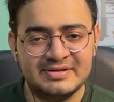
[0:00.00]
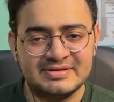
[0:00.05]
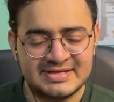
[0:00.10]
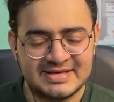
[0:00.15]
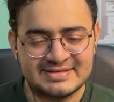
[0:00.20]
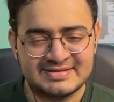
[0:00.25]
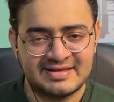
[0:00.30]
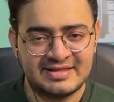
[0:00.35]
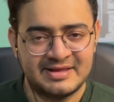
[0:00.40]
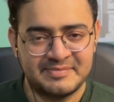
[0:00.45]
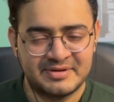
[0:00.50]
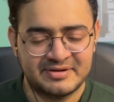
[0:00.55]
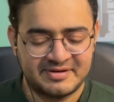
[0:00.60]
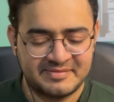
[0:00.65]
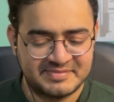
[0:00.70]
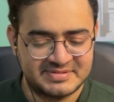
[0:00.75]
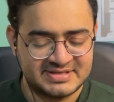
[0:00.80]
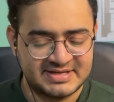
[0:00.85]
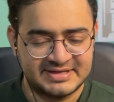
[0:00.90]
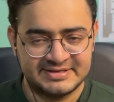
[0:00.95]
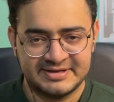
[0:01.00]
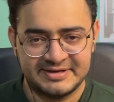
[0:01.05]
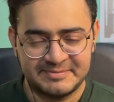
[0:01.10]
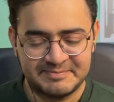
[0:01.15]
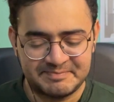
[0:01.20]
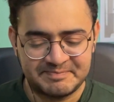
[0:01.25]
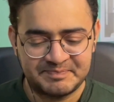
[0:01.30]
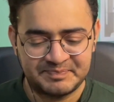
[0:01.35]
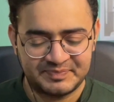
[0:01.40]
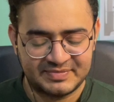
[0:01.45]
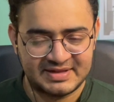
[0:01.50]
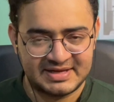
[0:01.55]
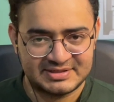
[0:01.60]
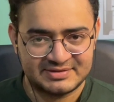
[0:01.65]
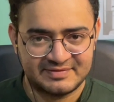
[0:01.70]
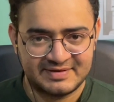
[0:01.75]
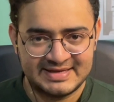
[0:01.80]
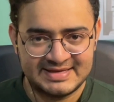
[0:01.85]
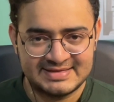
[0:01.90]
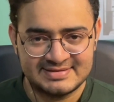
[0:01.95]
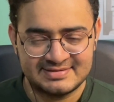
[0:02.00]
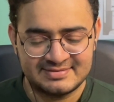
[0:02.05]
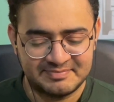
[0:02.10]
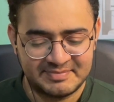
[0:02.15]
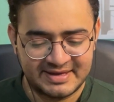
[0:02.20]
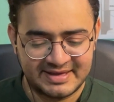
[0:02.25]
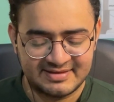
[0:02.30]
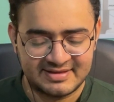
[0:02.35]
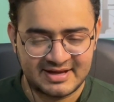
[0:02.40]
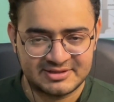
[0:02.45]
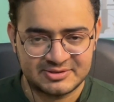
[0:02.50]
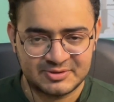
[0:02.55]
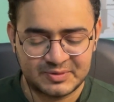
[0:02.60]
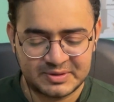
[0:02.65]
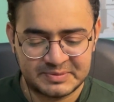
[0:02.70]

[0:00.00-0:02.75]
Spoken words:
Jay Deepak represented him. That's why he's making that joke.